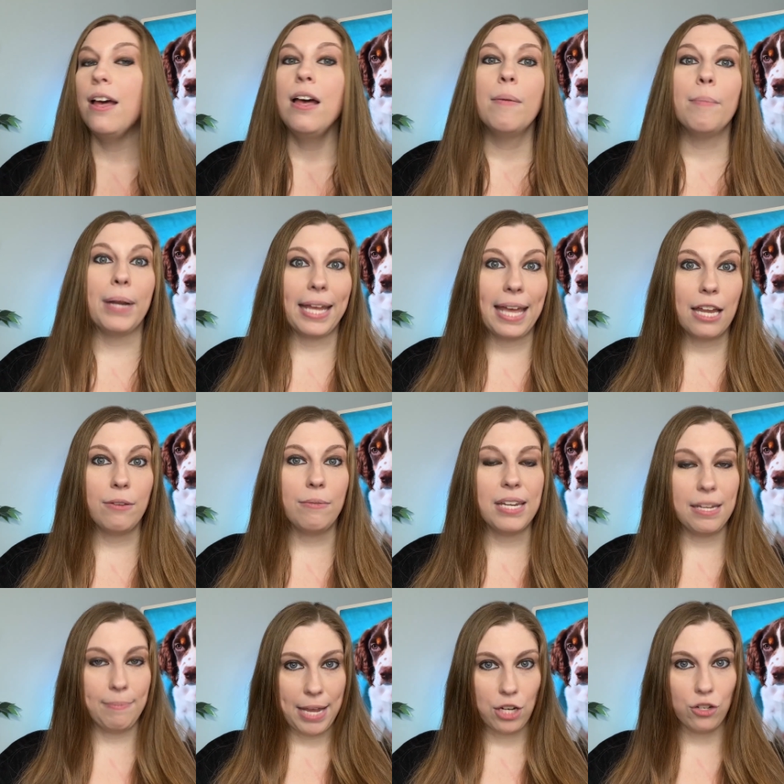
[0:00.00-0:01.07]
But
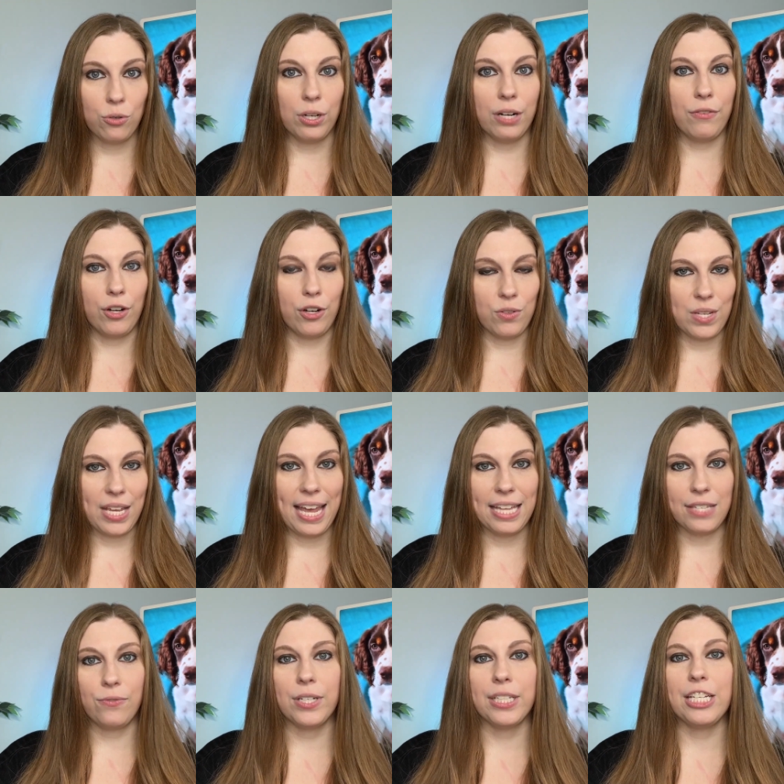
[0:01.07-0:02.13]
again, make sure if you're using a
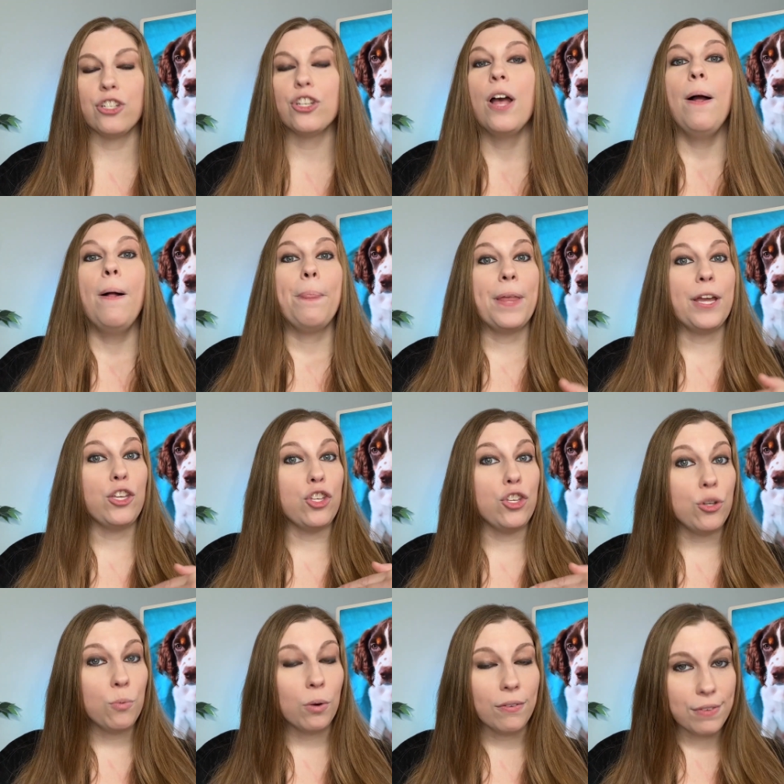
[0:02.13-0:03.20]
hands-free leash that
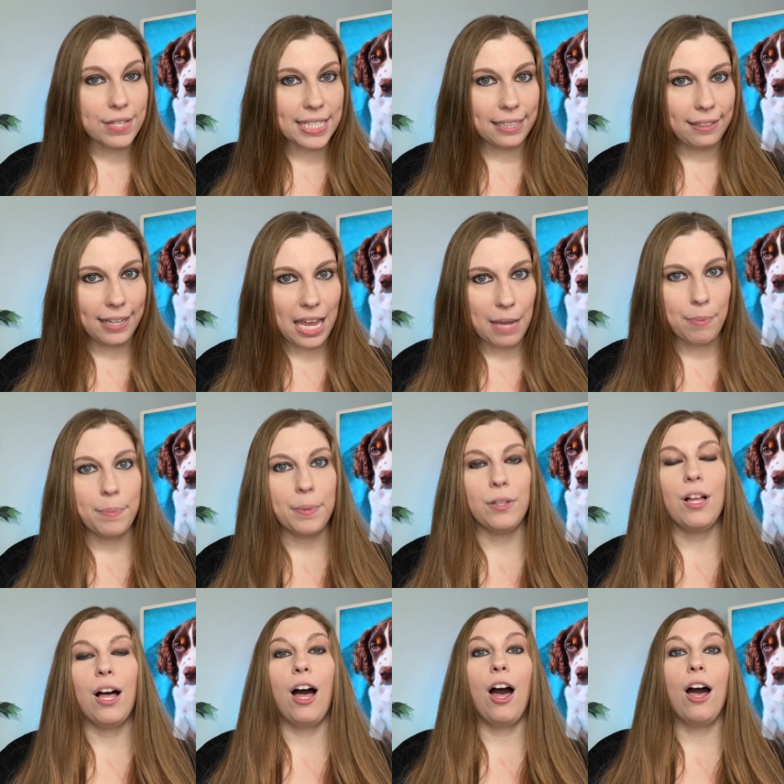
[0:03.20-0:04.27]
you are physically
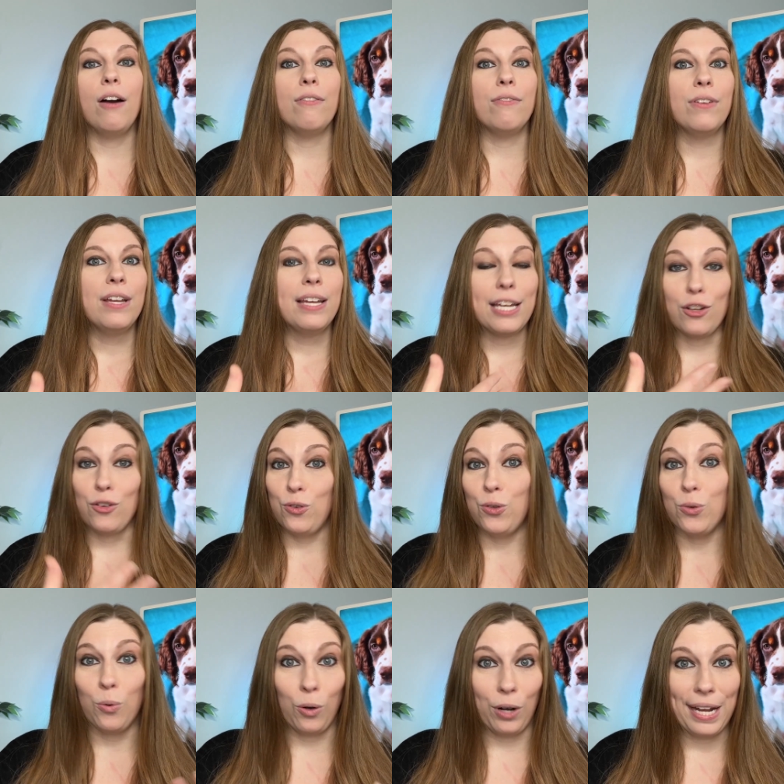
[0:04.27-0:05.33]
capable of
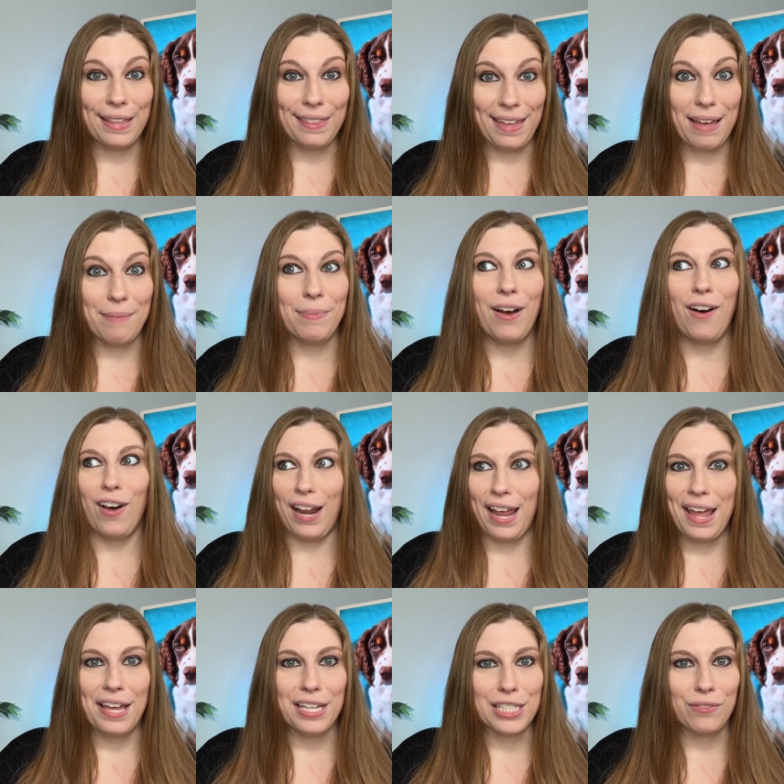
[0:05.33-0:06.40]
enduring them on a
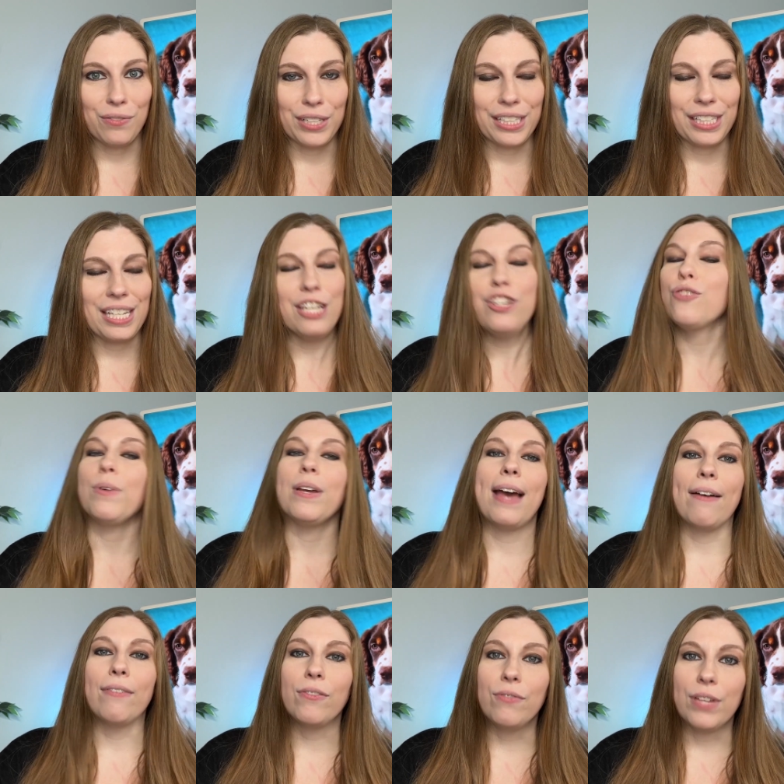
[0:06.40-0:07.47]
hands-free leash. We
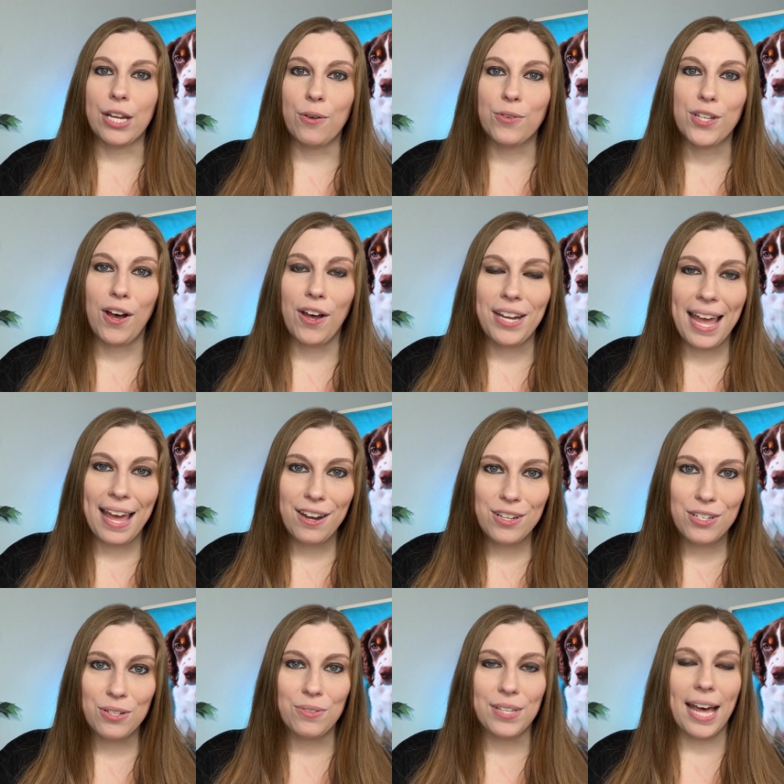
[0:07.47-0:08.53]
have videos on how to
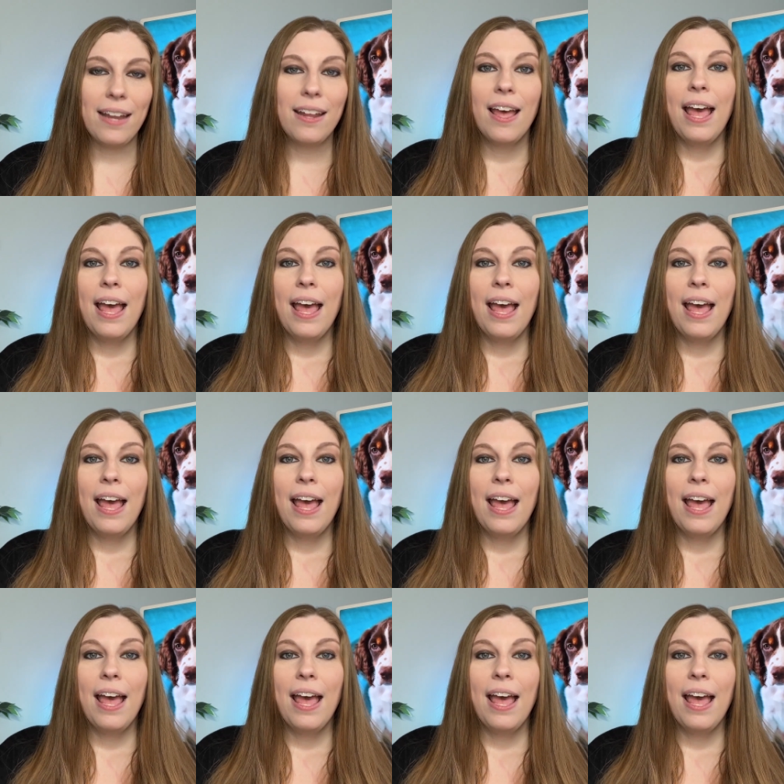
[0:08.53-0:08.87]
do that.